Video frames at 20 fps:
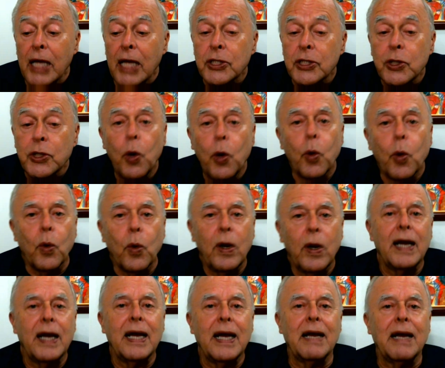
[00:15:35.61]
So
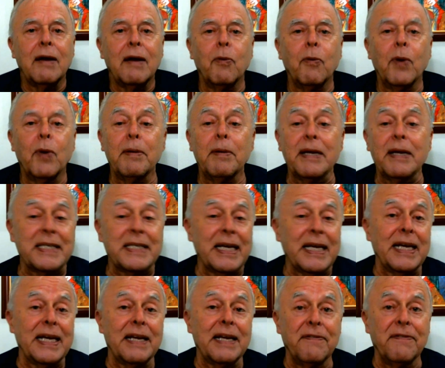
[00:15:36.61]
what am I
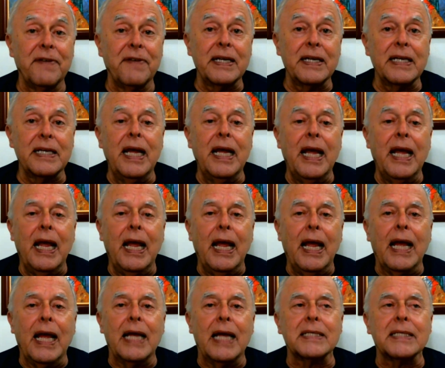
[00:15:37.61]
saying in effect
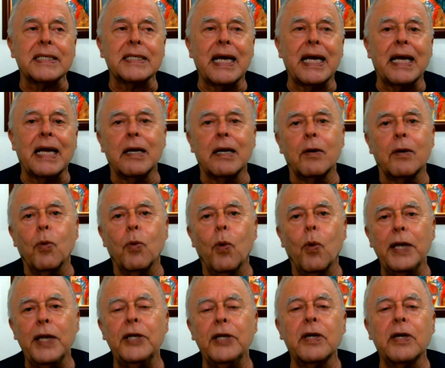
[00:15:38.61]
is that
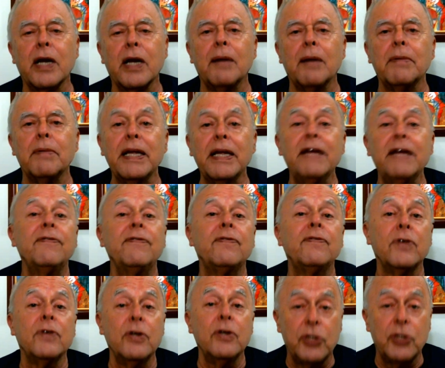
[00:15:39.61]
when you come,
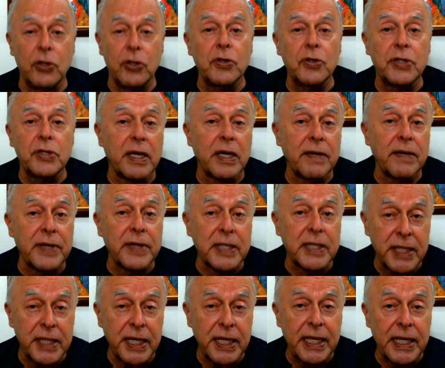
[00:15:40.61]
if you choose to live in the
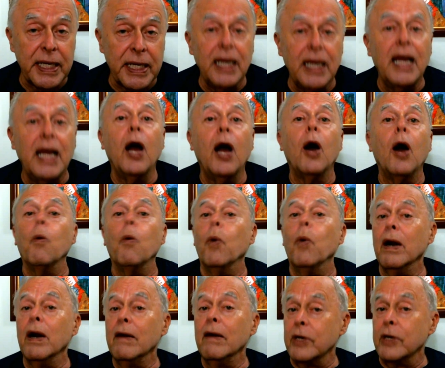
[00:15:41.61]
city,
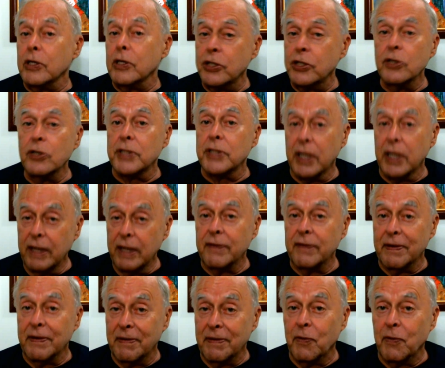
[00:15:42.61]
wherever you choose to live,
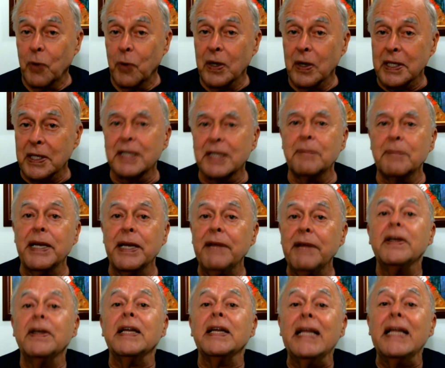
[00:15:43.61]
of course, but
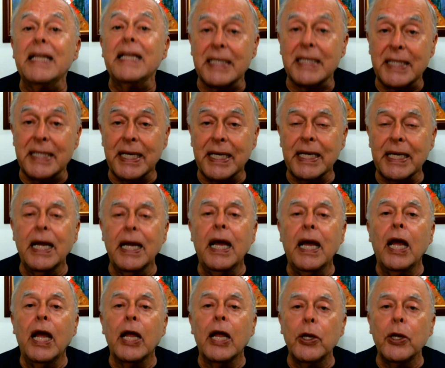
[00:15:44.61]
even in the city,
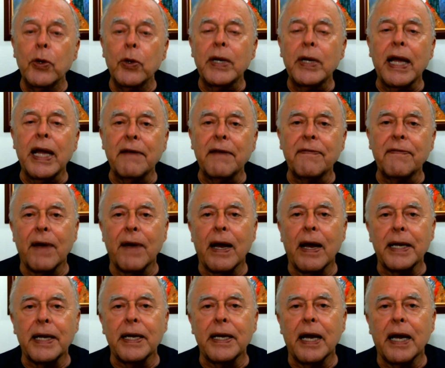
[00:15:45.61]
you can
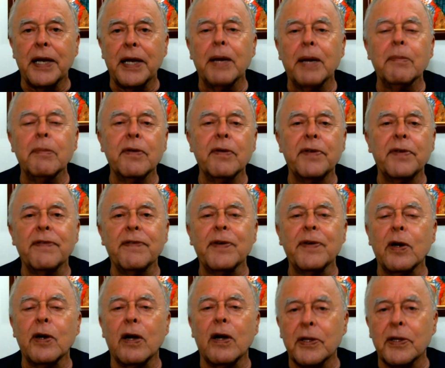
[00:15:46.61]
find a number of
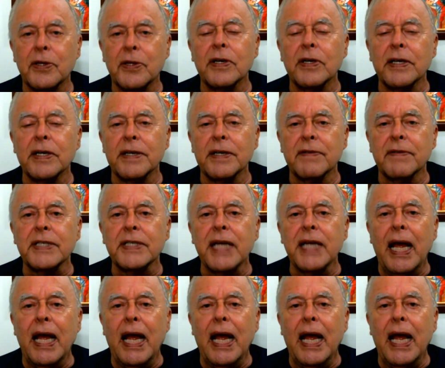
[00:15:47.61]
different alternatives